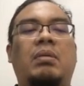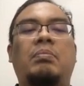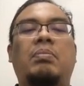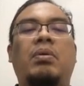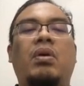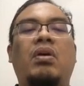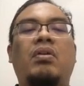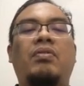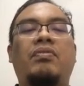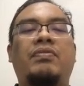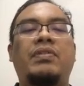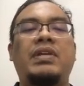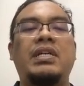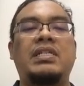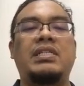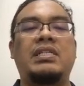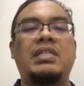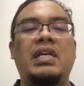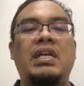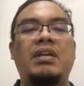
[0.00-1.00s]
Both
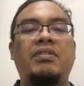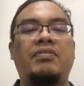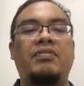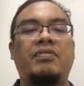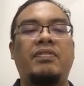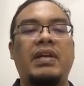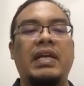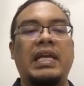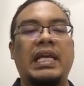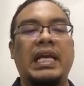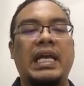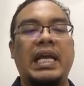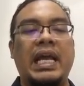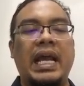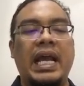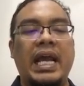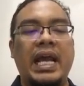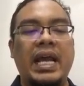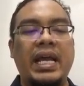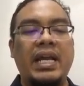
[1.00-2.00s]
receive
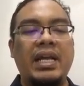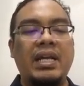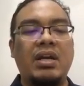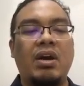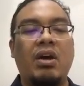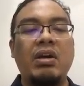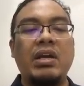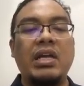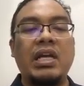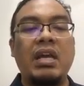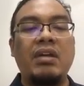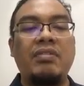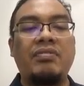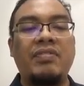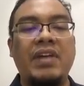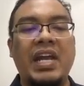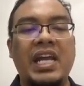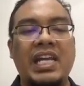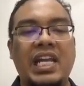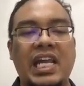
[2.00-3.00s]
and or
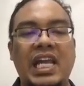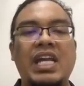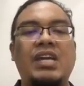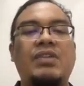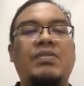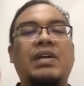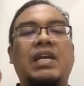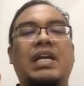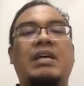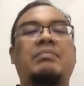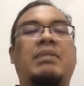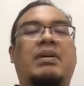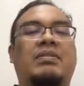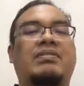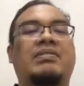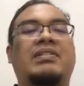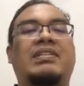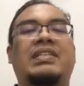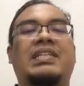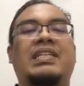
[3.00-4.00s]
give an equal
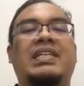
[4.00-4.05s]
amount.